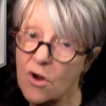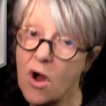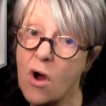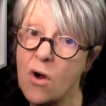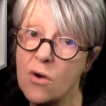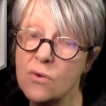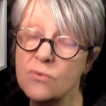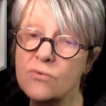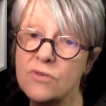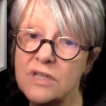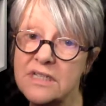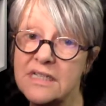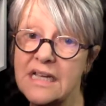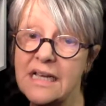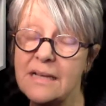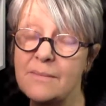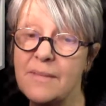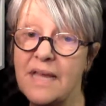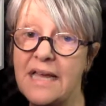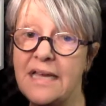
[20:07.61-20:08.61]
own
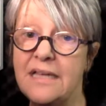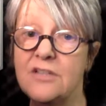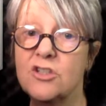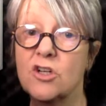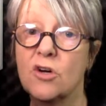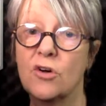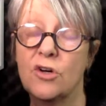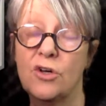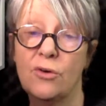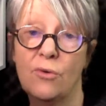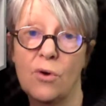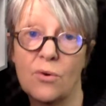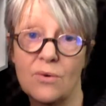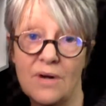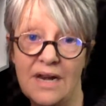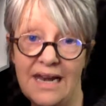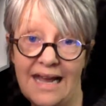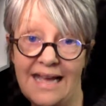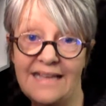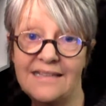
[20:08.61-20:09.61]
retail page or your own
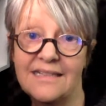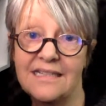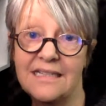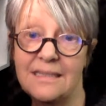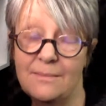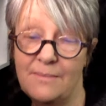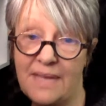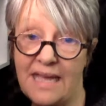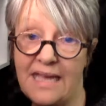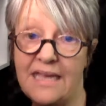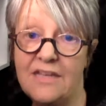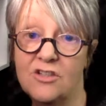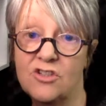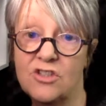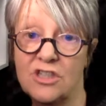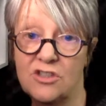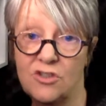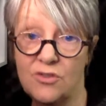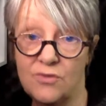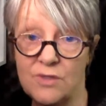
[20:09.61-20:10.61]
landing page
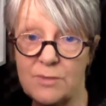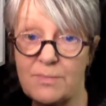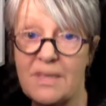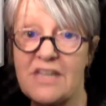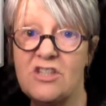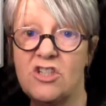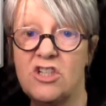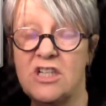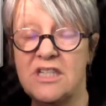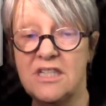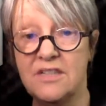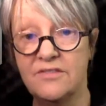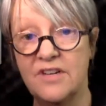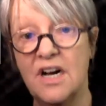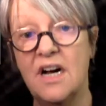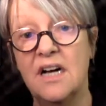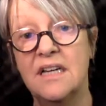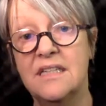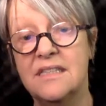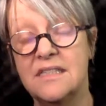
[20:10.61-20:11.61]
that you've specially
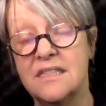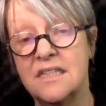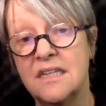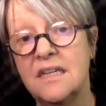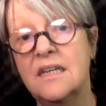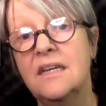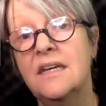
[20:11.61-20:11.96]
devised